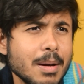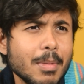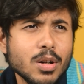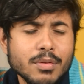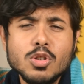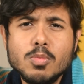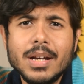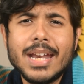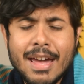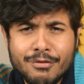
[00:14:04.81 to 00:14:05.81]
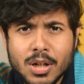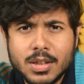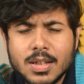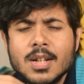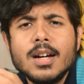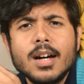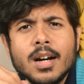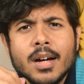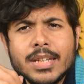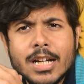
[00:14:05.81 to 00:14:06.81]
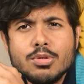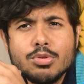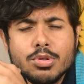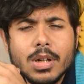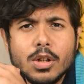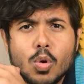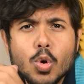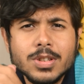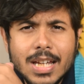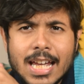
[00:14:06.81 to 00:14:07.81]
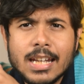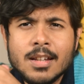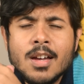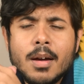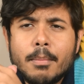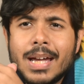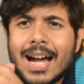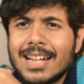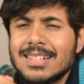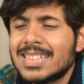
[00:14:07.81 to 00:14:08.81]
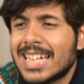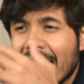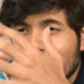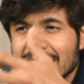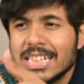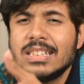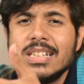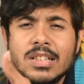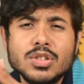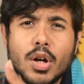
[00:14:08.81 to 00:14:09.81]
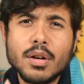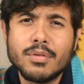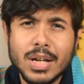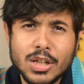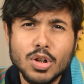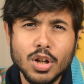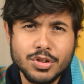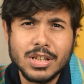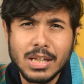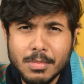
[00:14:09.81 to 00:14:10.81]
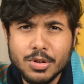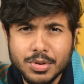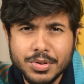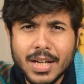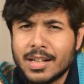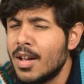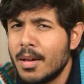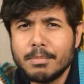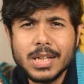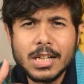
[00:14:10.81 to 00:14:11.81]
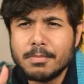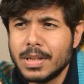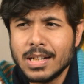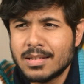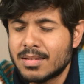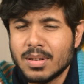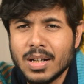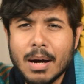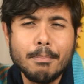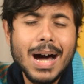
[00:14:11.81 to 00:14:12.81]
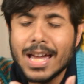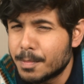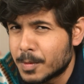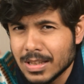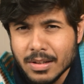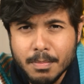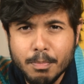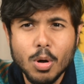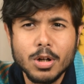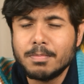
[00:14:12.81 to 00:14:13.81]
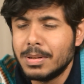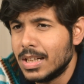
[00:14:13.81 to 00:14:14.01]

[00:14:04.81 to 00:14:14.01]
the amount of human effort that usually goes in behind scanning these sort of radiology images, right? Be it a biopsy report,